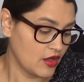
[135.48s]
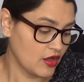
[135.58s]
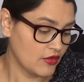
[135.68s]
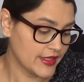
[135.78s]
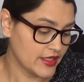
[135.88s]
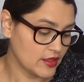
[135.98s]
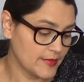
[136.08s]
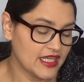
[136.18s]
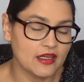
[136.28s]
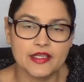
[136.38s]

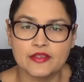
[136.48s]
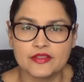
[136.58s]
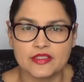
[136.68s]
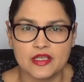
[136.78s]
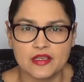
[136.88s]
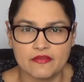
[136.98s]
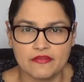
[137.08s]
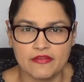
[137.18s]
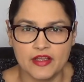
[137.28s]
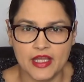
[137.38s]
origami I used to
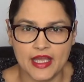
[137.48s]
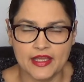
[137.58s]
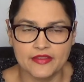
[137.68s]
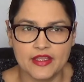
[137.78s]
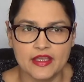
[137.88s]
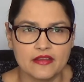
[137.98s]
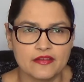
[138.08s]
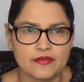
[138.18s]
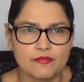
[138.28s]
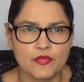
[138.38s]
love, and
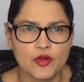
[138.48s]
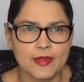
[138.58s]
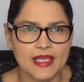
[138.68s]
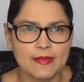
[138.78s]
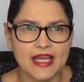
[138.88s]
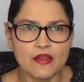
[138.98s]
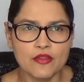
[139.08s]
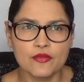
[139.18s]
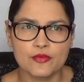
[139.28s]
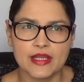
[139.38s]
there's probably about
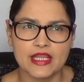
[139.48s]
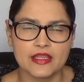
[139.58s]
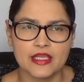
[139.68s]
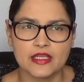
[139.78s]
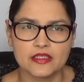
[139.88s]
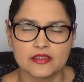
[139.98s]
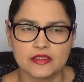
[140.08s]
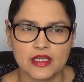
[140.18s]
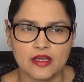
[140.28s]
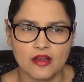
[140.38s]
3 things
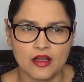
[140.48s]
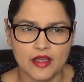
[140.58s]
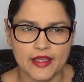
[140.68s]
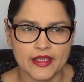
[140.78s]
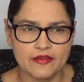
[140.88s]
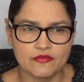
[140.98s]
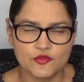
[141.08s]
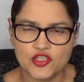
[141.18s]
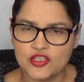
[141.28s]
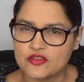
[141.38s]
that I
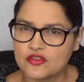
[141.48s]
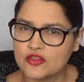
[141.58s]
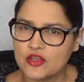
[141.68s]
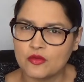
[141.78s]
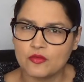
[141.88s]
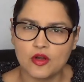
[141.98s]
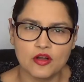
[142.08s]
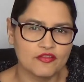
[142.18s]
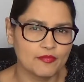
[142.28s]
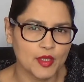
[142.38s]
just know
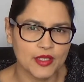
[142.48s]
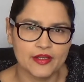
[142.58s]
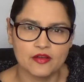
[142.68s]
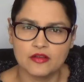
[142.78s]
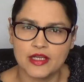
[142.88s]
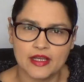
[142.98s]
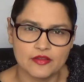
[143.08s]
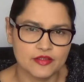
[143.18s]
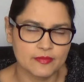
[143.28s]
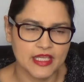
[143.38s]
off by heart how
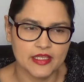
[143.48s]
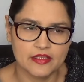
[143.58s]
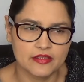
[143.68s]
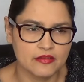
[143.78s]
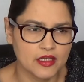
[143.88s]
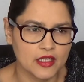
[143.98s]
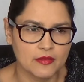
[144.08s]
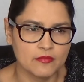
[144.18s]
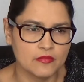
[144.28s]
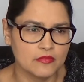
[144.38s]
to make.
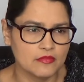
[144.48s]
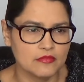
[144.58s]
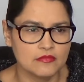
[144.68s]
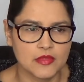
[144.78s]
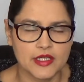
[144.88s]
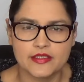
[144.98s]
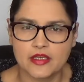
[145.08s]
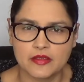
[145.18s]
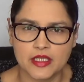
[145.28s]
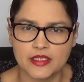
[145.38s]
I
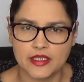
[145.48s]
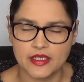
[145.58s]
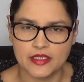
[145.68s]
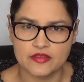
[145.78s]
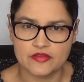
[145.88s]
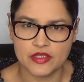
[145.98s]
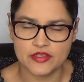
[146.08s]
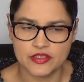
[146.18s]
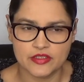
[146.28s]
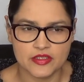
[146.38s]
don't need any
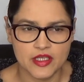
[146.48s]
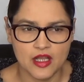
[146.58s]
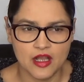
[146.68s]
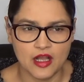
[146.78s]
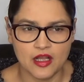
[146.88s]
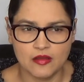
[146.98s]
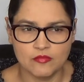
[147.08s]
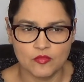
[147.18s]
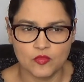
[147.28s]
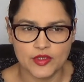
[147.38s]
instructions.
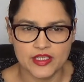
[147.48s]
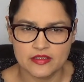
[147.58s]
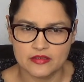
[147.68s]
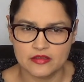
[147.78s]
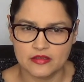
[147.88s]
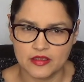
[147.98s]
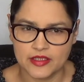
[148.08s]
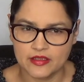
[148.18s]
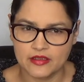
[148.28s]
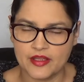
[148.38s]
One is,
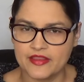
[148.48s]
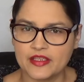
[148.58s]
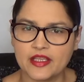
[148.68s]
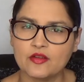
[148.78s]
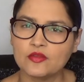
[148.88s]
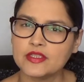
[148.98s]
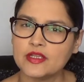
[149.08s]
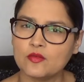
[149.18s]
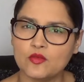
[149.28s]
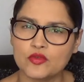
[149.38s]
like, I think they called it
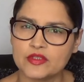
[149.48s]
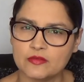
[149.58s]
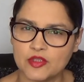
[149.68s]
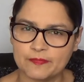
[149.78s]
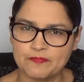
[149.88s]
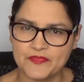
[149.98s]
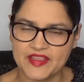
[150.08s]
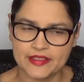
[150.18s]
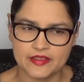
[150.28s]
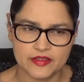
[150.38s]
a water bomb.
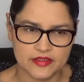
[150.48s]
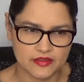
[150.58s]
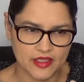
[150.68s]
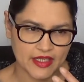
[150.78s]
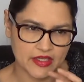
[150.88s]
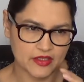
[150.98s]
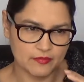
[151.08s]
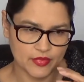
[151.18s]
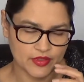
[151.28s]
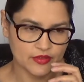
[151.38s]
It's like a
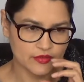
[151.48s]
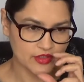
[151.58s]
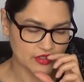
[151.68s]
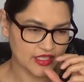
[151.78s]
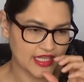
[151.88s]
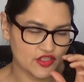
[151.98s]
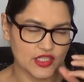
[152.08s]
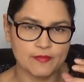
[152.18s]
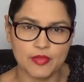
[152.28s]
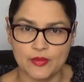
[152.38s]
balloon, you can
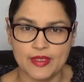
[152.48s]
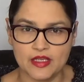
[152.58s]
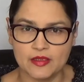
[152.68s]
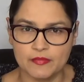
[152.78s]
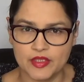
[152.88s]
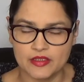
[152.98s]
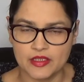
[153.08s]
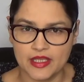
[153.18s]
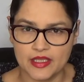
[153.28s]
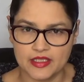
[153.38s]
actually blow it up,
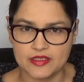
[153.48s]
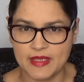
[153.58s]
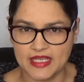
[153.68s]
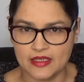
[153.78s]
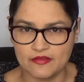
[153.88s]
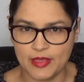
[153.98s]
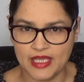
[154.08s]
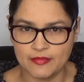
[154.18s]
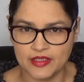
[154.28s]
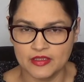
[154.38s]
and it's made out of
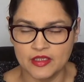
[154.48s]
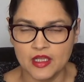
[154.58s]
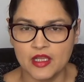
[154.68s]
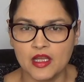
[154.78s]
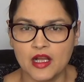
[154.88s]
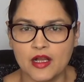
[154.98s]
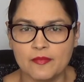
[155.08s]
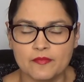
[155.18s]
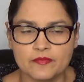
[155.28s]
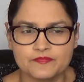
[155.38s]
paper.
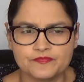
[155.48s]
And